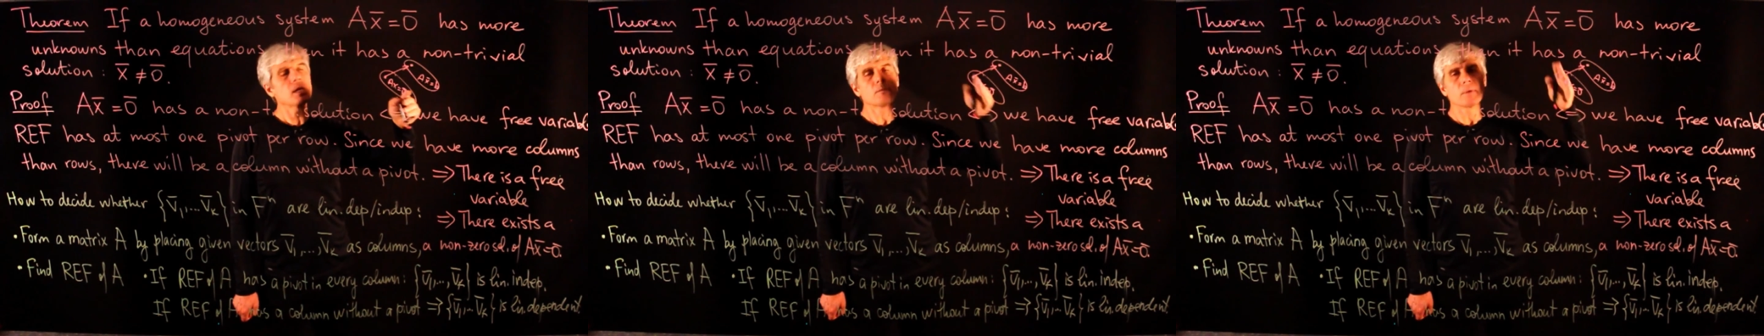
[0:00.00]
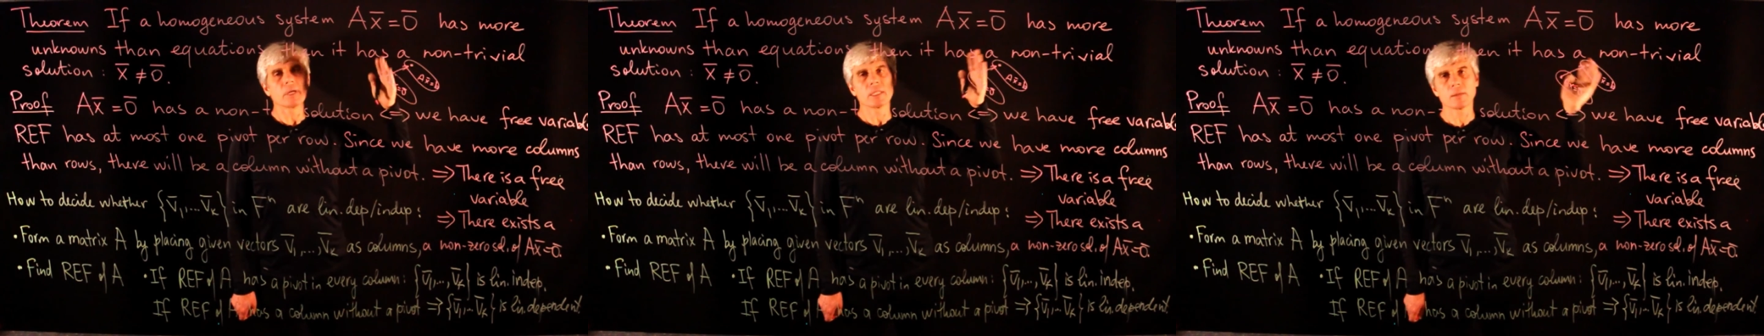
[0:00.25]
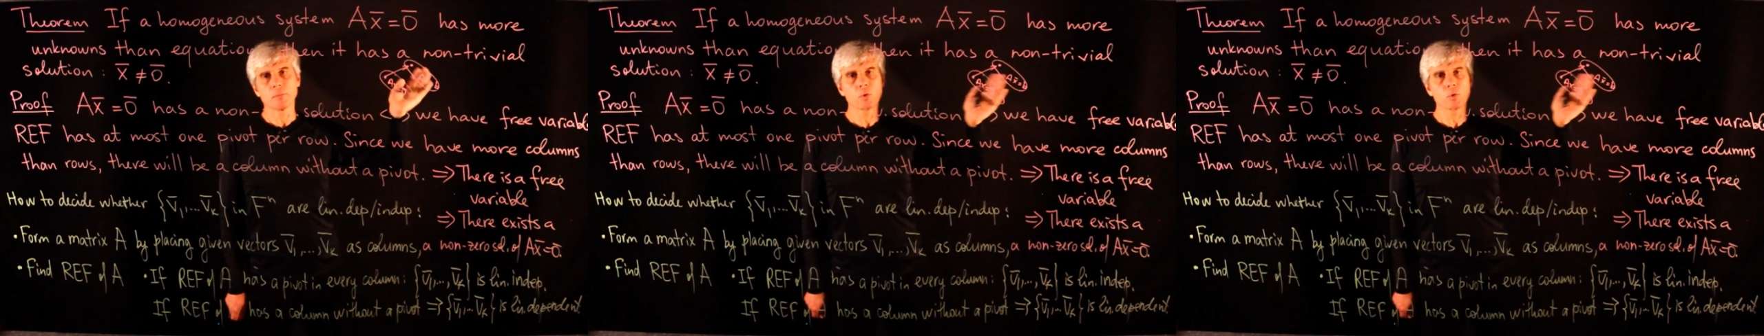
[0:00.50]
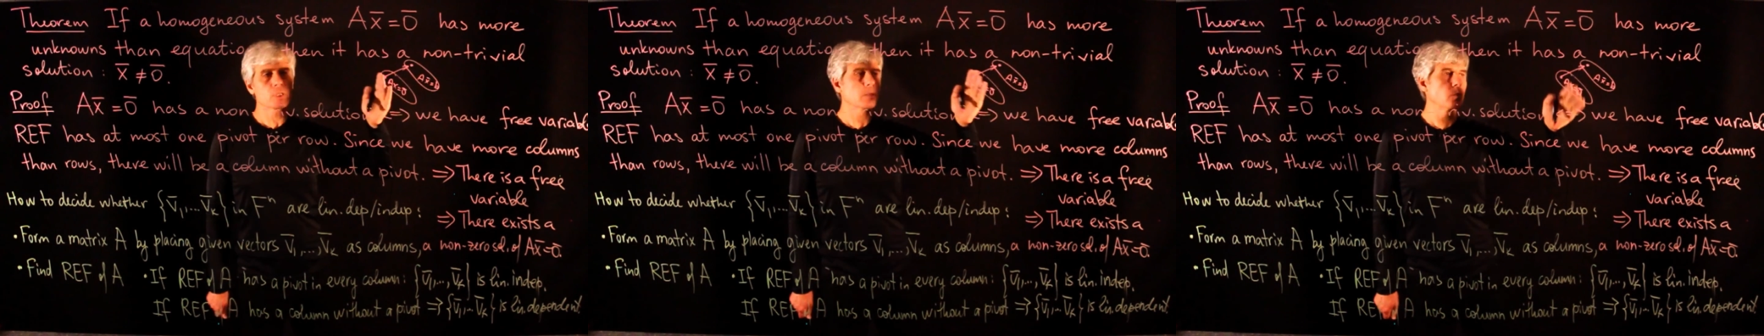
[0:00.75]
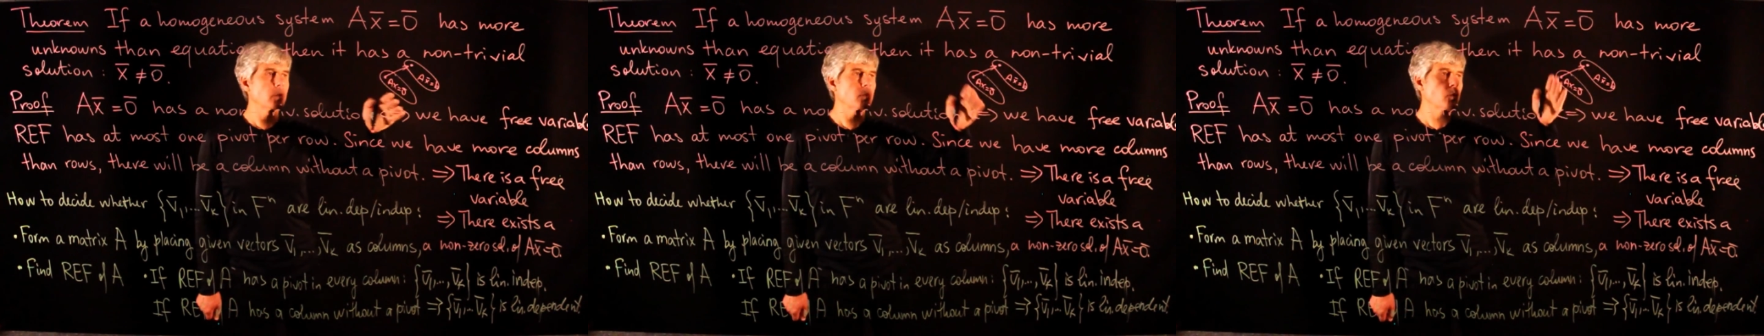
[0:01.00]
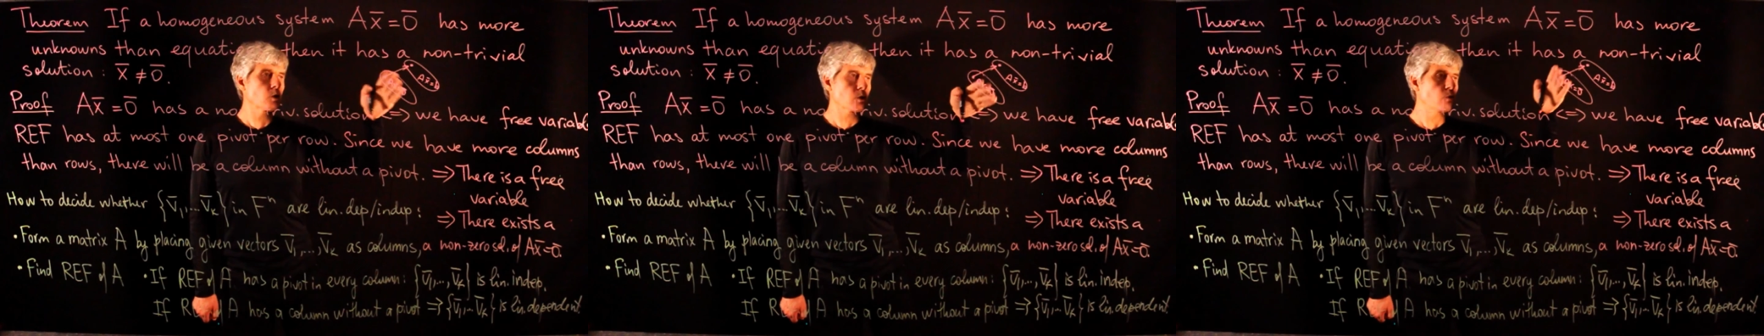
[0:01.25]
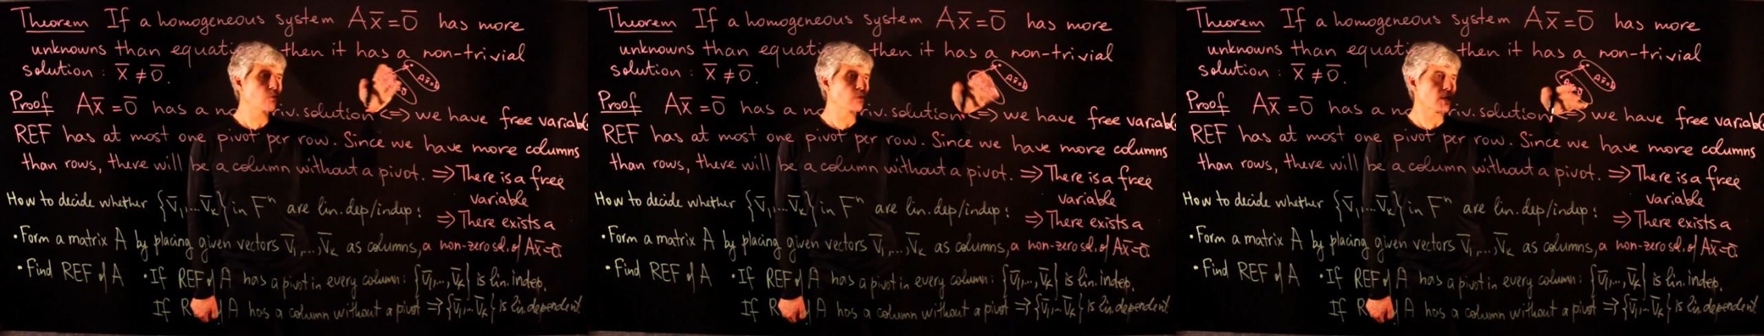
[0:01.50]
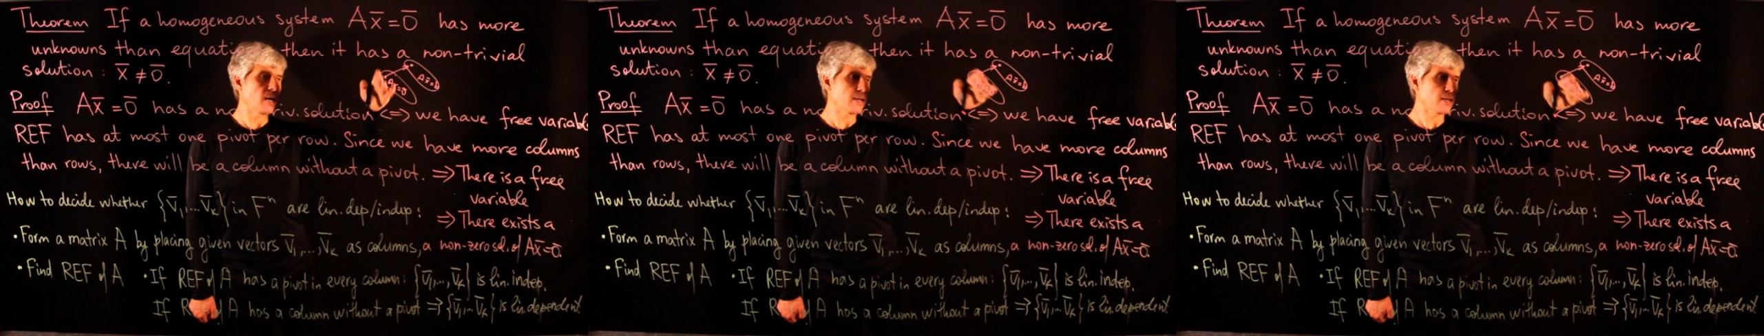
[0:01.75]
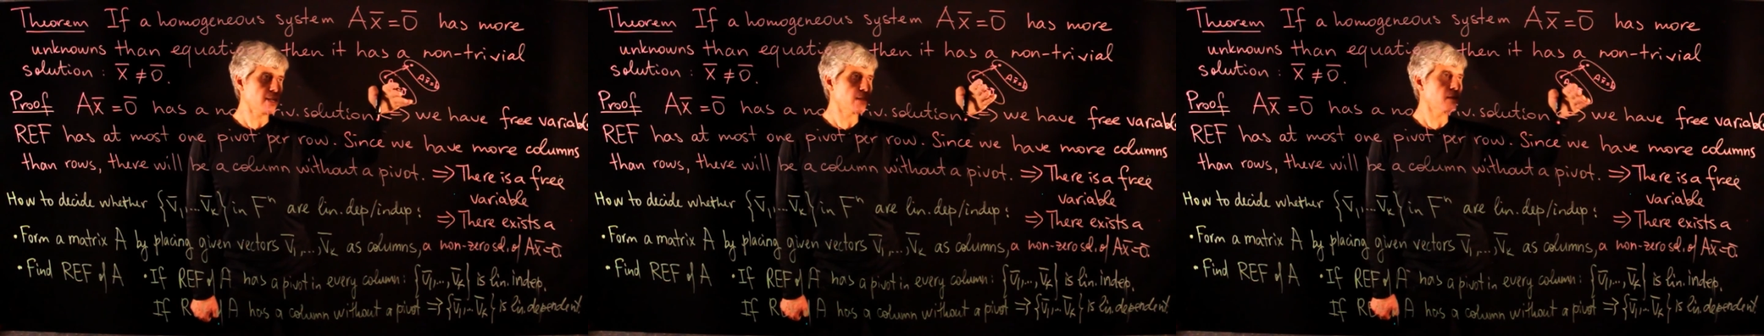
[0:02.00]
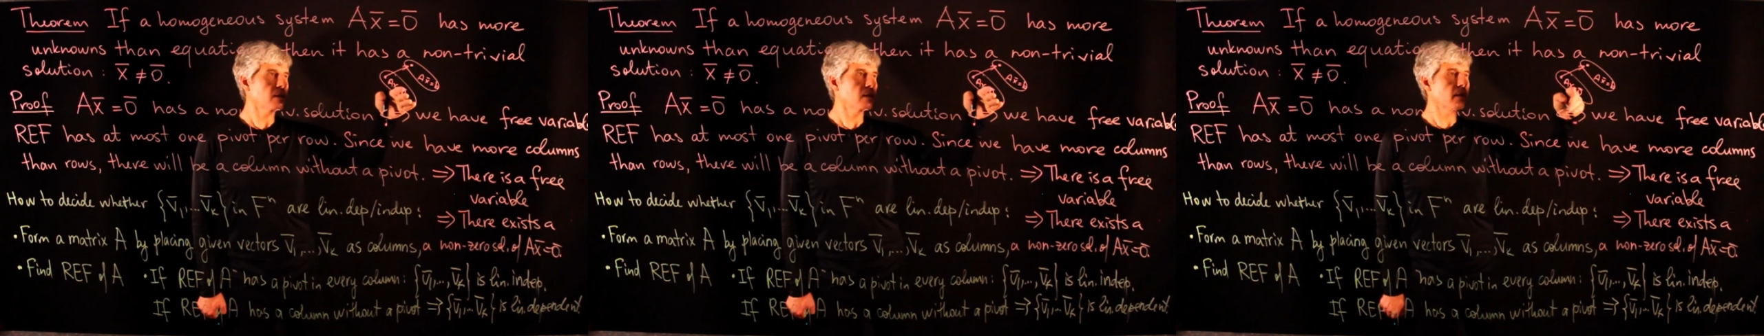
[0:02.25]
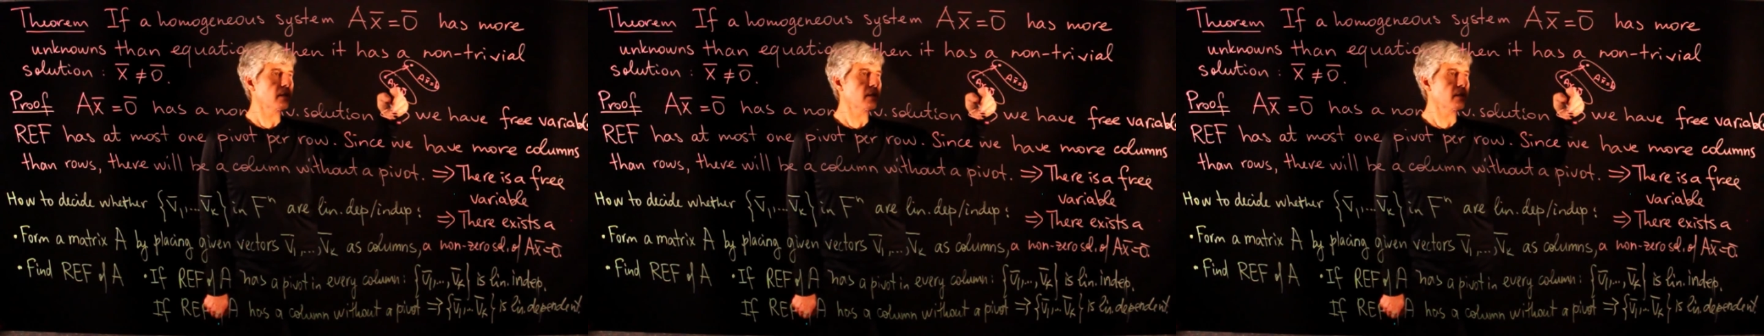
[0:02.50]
and suppose we work over Rn,